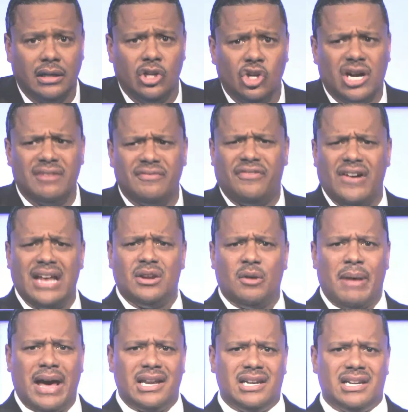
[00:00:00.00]
You couldn't find
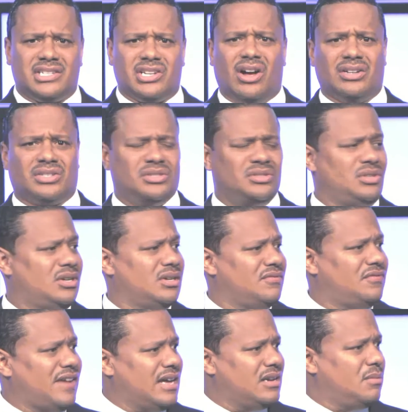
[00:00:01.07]
nobody to talk to. You couldn't
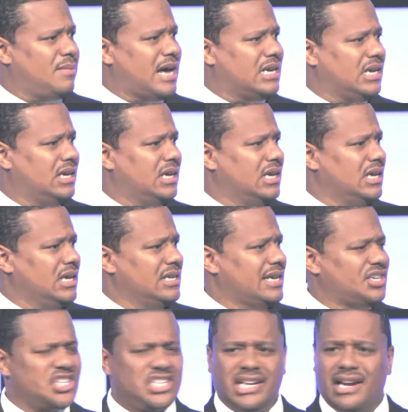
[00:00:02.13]
find nobody
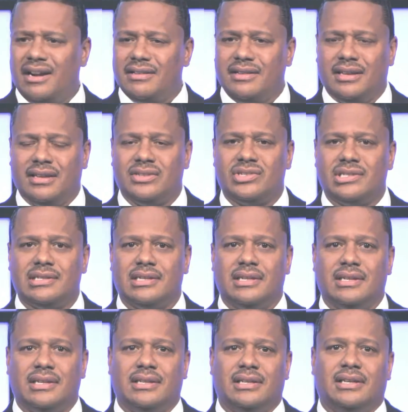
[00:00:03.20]
that shared this.
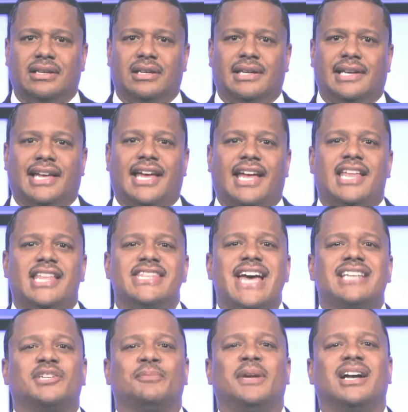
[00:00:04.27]

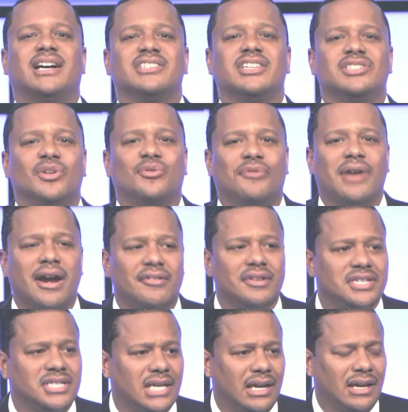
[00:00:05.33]
That's because it's a
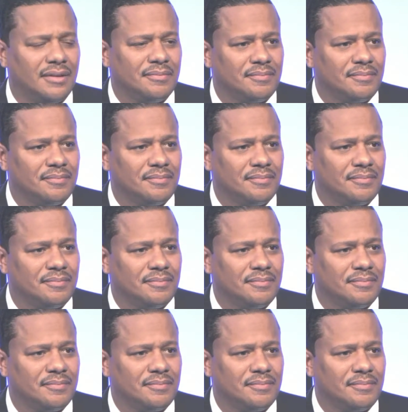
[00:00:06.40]
rarity.